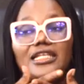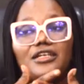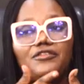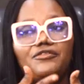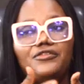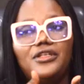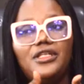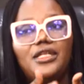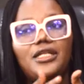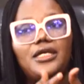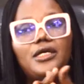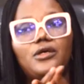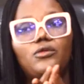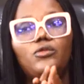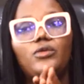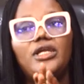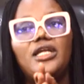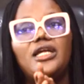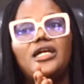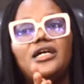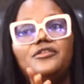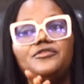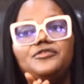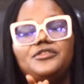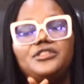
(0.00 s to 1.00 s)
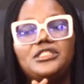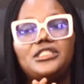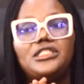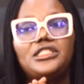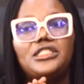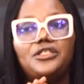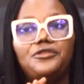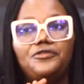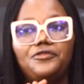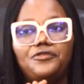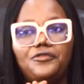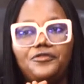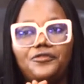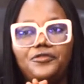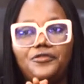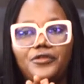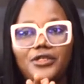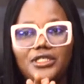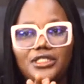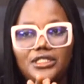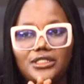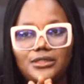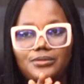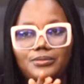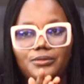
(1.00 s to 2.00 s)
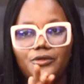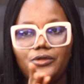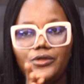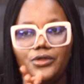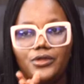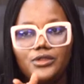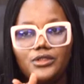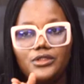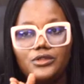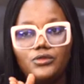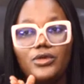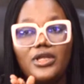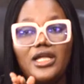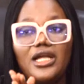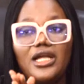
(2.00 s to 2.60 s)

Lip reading: AVILA, we have different products. We